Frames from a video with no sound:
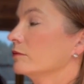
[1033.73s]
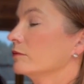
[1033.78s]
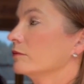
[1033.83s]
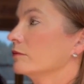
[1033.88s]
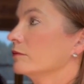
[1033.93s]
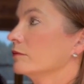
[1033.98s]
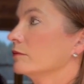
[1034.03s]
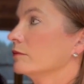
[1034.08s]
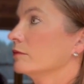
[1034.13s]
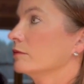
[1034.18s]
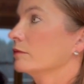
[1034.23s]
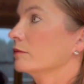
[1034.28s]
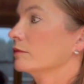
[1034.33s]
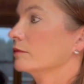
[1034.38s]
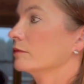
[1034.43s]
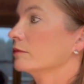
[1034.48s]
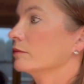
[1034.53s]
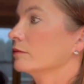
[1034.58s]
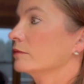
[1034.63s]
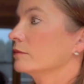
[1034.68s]

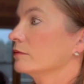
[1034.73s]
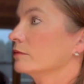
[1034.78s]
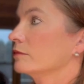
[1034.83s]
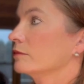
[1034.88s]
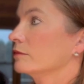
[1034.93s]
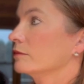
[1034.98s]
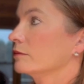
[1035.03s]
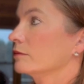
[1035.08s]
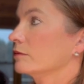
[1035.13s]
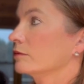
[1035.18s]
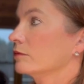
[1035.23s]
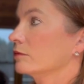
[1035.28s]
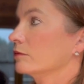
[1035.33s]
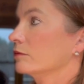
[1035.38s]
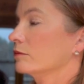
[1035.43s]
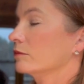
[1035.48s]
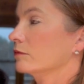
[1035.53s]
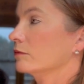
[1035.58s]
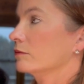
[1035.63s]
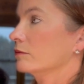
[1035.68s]

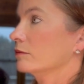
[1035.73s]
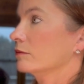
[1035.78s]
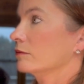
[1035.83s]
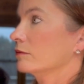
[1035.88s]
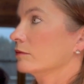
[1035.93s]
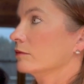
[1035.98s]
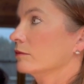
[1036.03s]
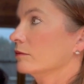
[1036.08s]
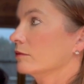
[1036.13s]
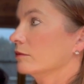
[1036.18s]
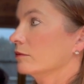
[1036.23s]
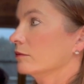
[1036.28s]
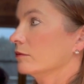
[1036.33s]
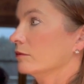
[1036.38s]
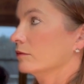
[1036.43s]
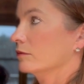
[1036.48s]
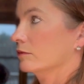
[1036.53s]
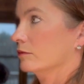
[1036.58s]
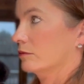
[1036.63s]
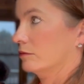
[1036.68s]

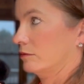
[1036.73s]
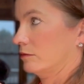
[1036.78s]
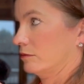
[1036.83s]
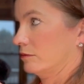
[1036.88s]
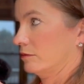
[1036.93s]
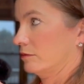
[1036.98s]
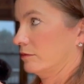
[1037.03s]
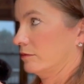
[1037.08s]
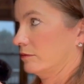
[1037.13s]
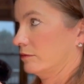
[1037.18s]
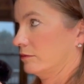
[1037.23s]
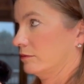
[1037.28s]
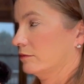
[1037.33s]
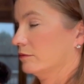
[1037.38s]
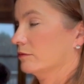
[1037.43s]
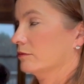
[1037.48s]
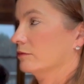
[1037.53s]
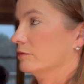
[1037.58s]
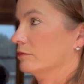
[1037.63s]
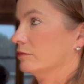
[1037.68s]

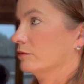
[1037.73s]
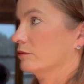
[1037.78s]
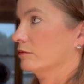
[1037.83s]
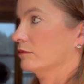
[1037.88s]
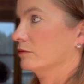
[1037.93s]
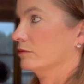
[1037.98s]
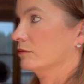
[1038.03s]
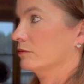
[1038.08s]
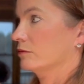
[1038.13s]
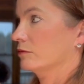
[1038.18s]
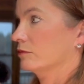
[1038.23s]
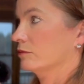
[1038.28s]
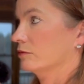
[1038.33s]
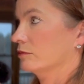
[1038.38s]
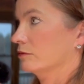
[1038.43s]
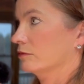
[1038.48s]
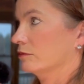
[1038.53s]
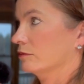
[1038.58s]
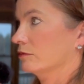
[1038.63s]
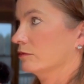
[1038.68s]

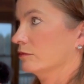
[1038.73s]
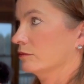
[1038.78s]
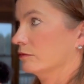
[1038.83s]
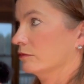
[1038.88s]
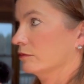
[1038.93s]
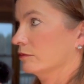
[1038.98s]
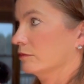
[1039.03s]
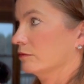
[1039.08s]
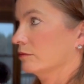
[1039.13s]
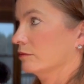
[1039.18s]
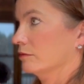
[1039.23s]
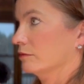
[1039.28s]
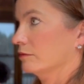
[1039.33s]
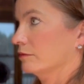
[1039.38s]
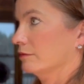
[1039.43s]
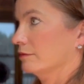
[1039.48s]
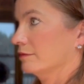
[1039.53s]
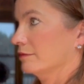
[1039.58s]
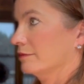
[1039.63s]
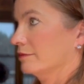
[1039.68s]

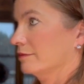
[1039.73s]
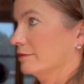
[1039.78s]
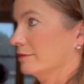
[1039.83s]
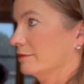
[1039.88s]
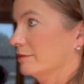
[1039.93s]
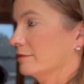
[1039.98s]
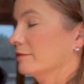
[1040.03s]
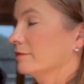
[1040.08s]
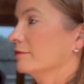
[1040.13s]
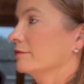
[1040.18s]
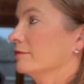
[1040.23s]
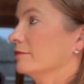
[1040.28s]
The person shown says nothing.